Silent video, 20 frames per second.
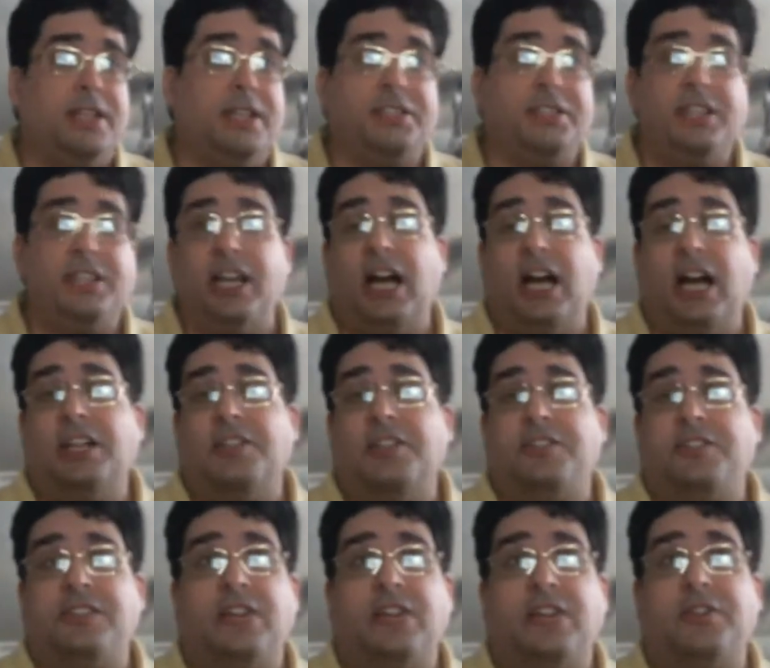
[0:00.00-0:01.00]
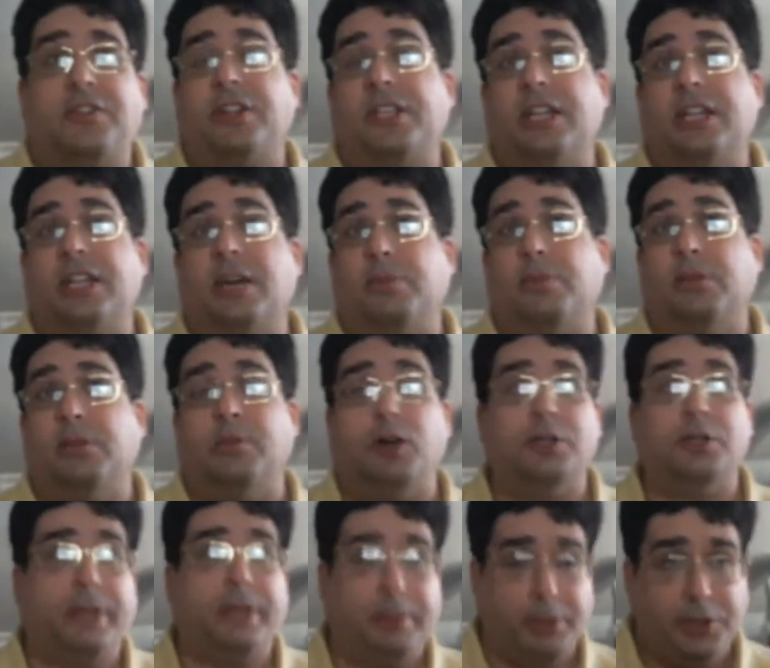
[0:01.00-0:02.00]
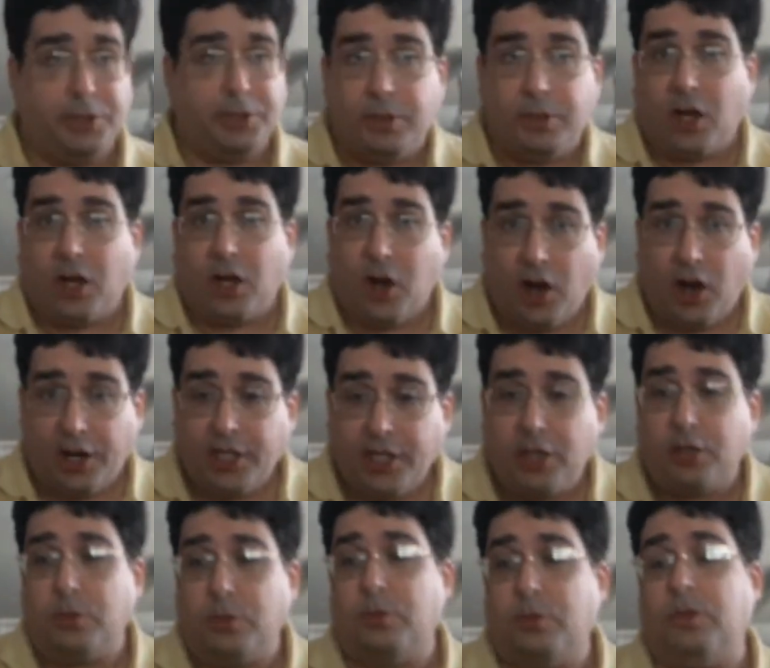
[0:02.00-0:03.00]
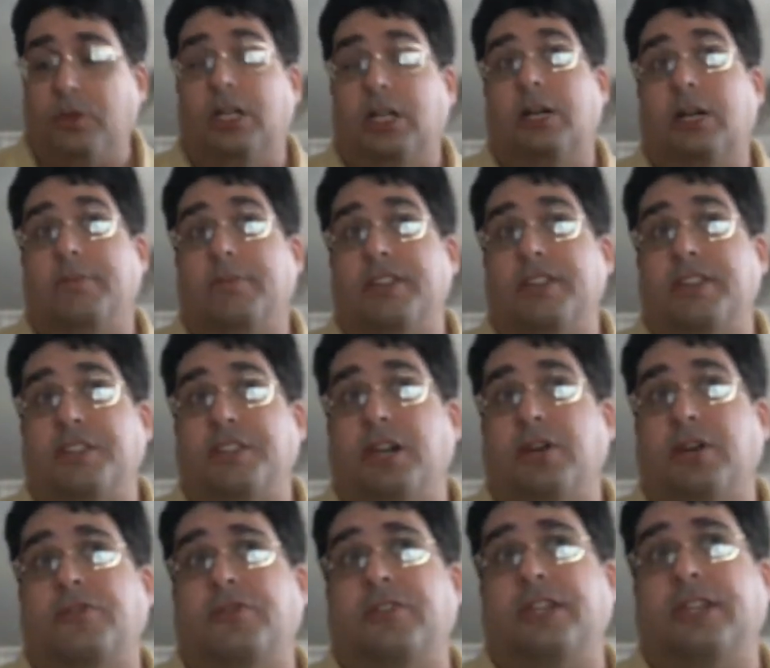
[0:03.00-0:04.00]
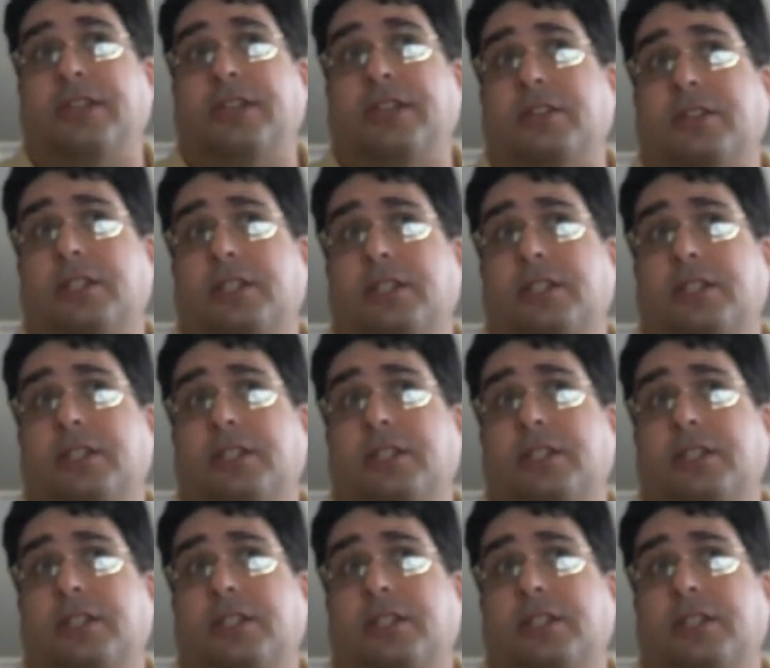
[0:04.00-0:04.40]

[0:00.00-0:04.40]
tell you how to set everything up. Most people do it audio. Myself and